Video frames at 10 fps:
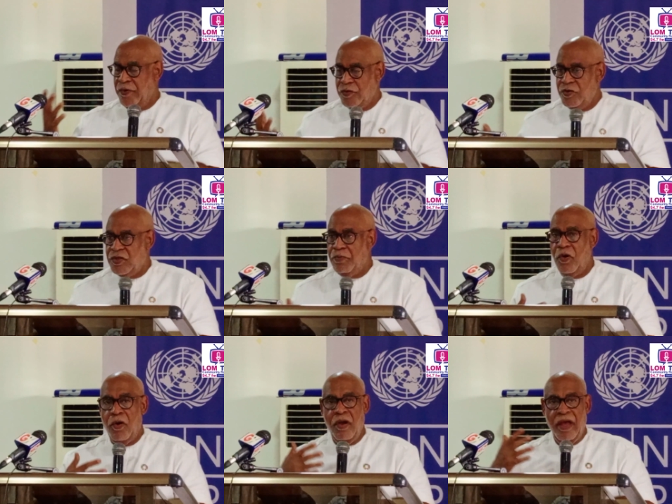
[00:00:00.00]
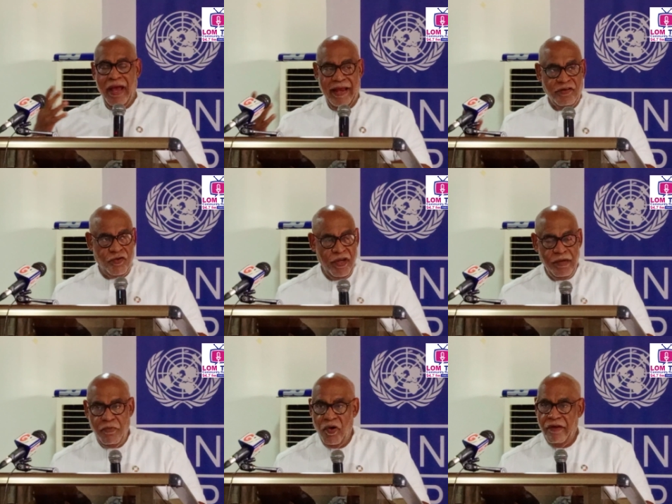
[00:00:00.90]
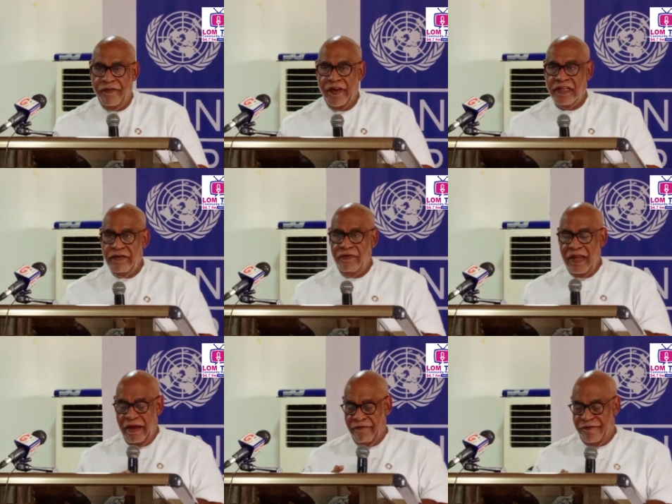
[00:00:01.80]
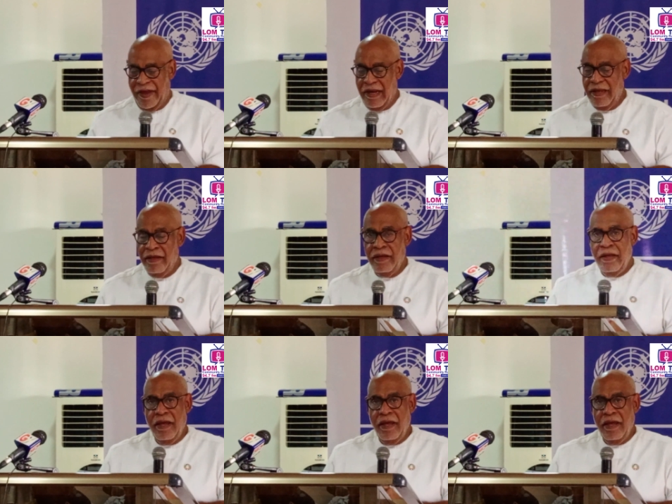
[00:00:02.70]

produce more and trade more effectively and fairly,